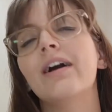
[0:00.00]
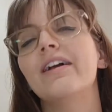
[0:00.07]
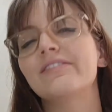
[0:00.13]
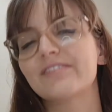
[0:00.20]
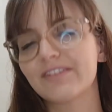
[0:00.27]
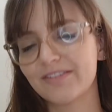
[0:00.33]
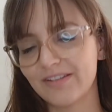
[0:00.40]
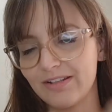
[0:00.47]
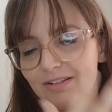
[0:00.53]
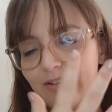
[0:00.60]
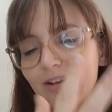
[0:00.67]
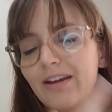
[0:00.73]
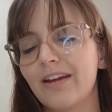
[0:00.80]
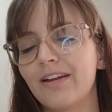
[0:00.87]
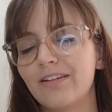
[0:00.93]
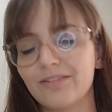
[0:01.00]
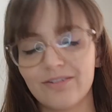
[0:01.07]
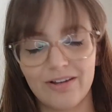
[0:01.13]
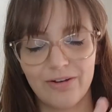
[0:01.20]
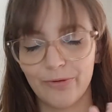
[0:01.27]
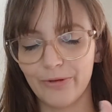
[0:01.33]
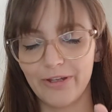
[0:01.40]
and Saxenda
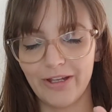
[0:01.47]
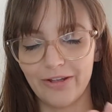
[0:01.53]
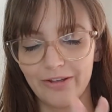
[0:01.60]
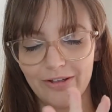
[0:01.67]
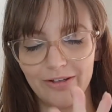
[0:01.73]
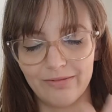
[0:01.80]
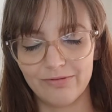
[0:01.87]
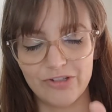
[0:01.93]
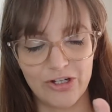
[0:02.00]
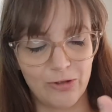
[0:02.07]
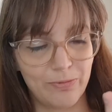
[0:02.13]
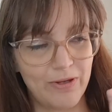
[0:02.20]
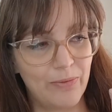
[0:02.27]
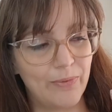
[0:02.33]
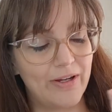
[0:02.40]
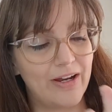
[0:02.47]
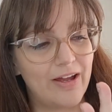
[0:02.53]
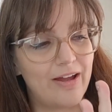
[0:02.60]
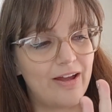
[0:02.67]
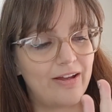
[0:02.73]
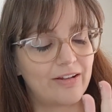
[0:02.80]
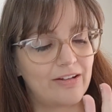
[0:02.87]
and all the other
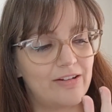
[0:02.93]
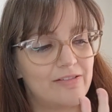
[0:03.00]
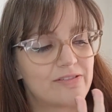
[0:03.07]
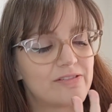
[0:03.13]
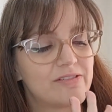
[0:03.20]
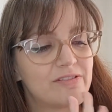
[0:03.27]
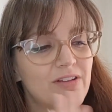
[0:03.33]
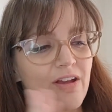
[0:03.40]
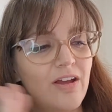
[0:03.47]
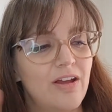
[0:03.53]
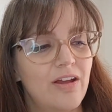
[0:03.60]
GLP-1 agonists